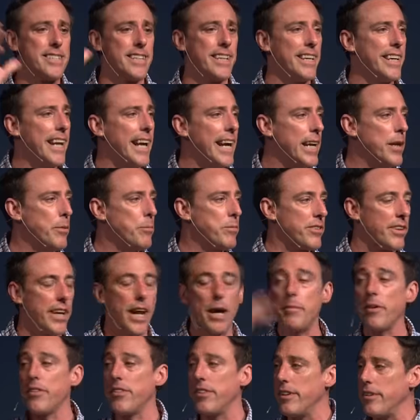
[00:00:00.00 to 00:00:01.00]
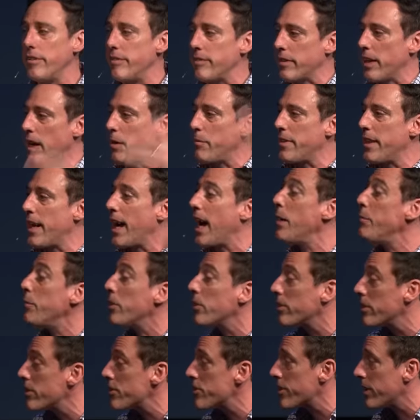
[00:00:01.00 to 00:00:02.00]
and names, and I'm a this and I'm a that. I'm a
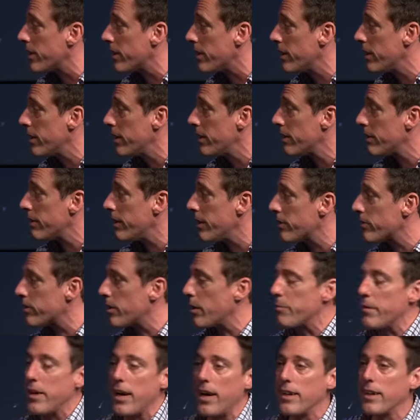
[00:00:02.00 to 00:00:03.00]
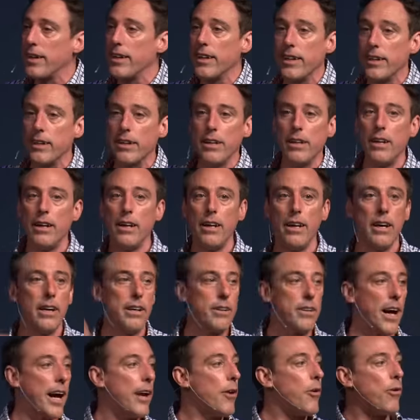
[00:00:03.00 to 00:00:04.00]
Christian, right? So I'm not like,
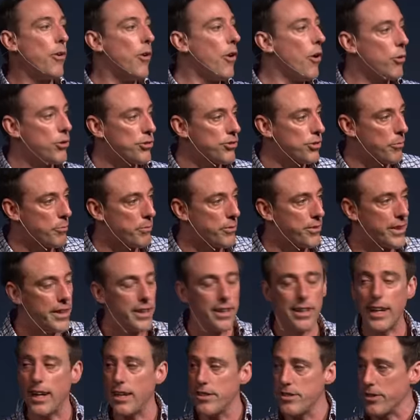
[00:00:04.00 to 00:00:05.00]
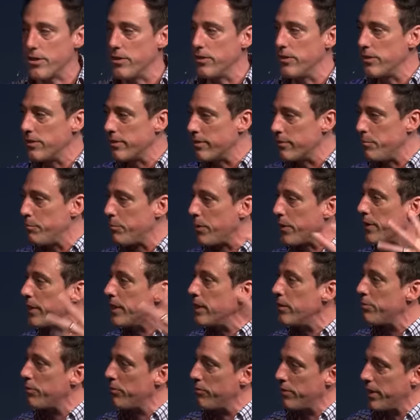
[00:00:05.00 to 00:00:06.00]
I don't know, some theological
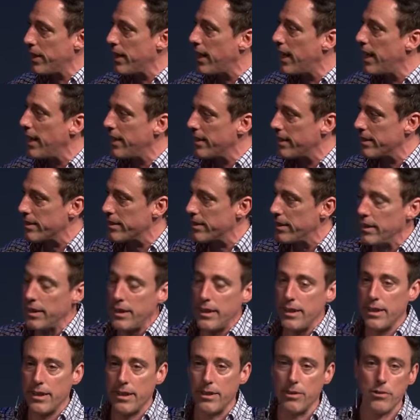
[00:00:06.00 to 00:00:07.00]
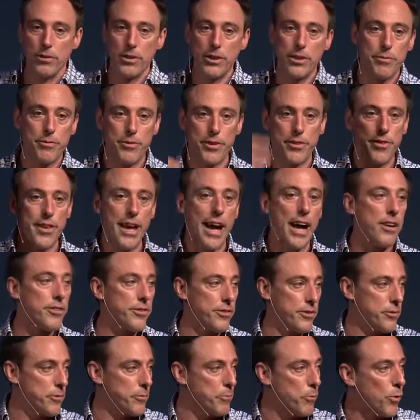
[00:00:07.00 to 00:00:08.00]
belief of a guy that, you know, lived a
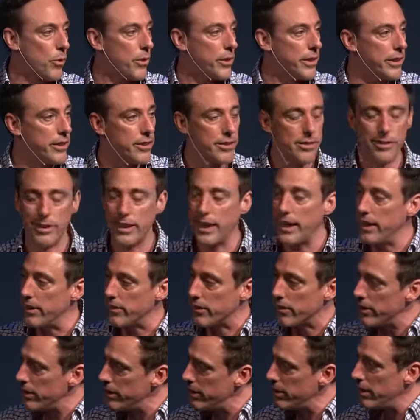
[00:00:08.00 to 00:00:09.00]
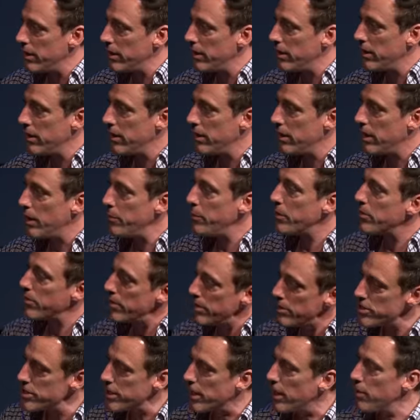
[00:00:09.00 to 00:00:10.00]
thousand or more years later. I'm a
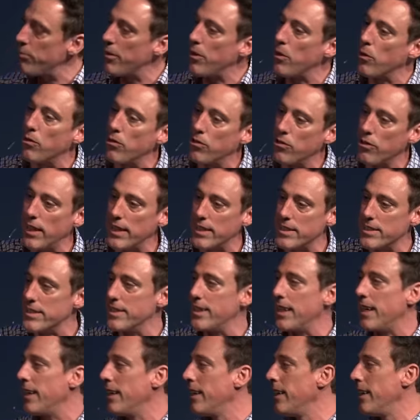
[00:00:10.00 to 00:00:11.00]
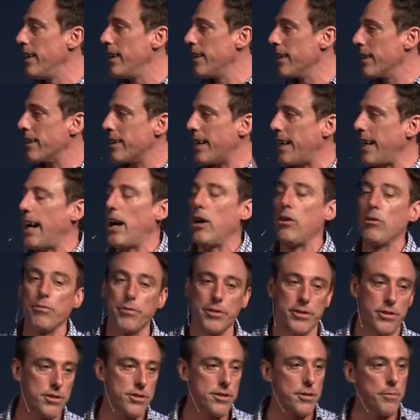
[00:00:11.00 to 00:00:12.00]
Christian. I follow Christ, not
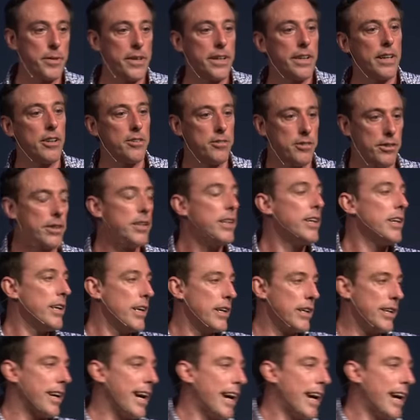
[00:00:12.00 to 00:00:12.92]
Calvin or somebody else. And you